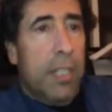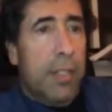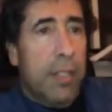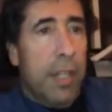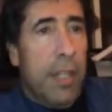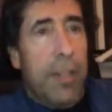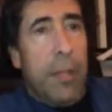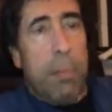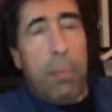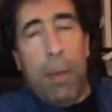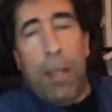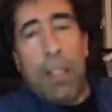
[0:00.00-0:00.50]

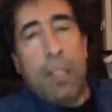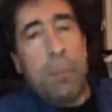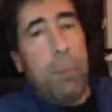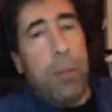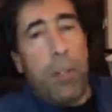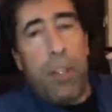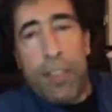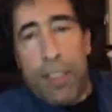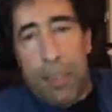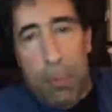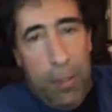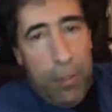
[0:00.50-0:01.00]
Then the
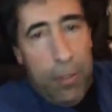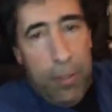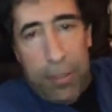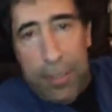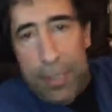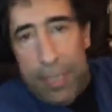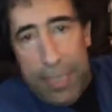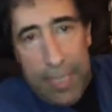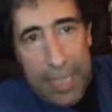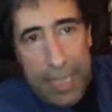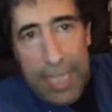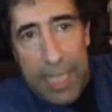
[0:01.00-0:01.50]
busboy or some
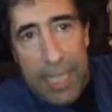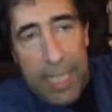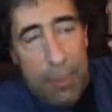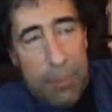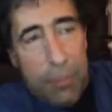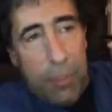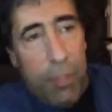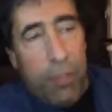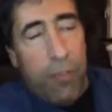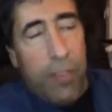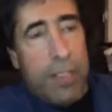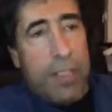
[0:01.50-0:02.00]
other kid
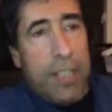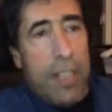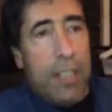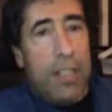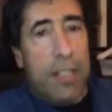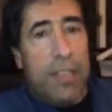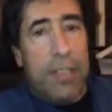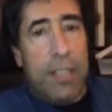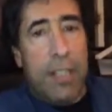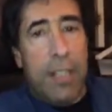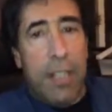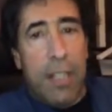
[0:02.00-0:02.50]
comes over and
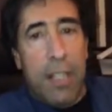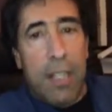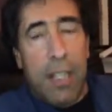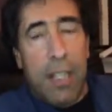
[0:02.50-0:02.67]
says,